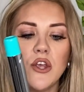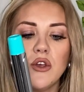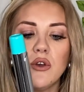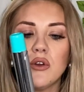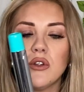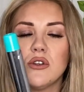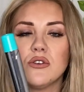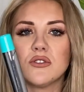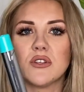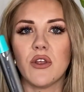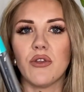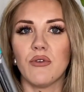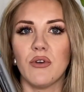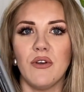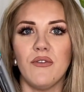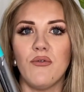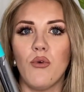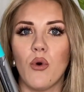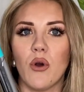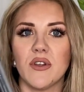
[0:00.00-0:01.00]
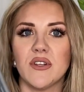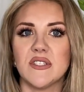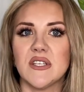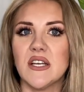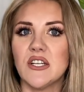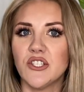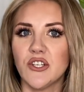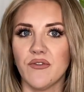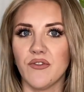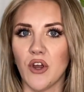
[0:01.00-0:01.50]
You could use a 3/4
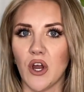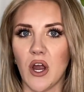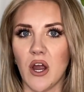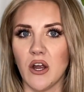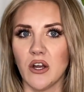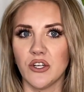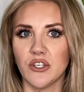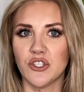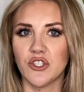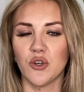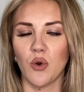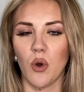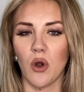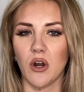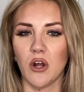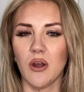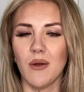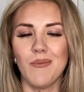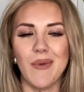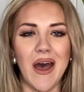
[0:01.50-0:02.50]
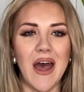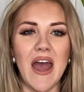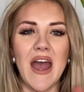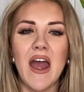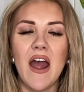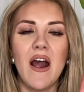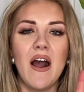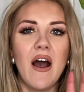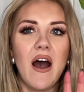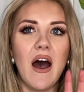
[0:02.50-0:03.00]
inch if your hair is shorter, but
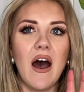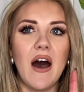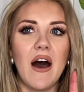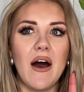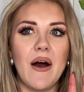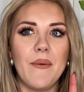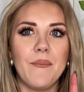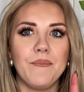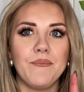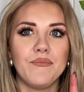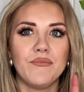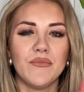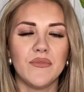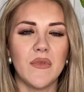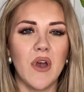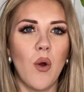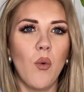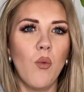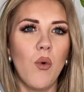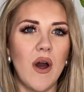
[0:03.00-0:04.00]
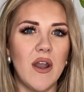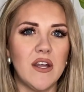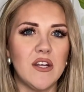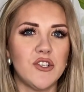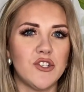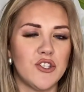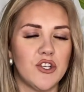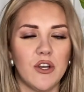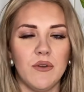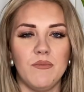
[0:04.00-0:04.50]
1
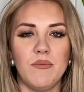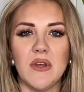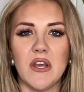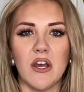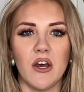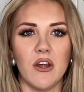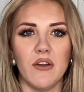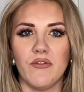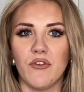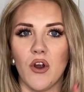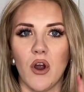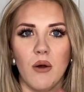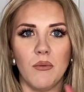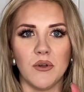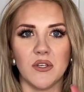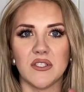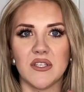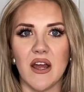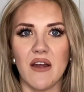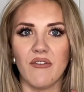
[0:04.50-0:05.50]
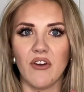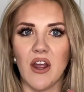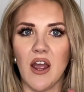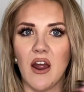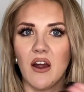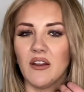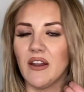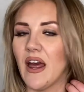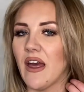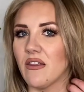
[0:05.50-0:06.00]
inch should be good for almost every
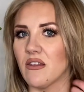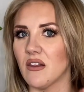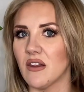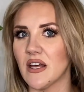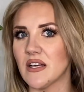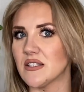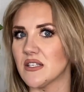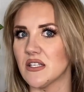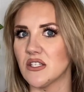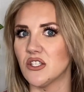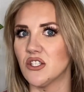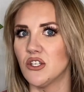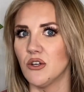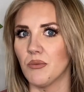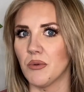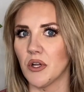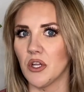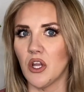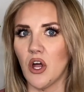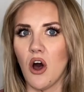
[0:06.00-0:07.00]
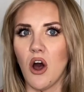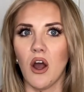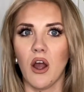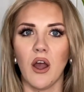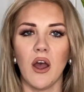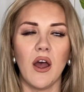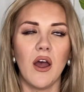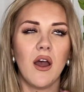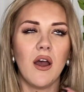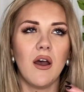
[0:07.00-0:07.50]
hair length unless it's super long.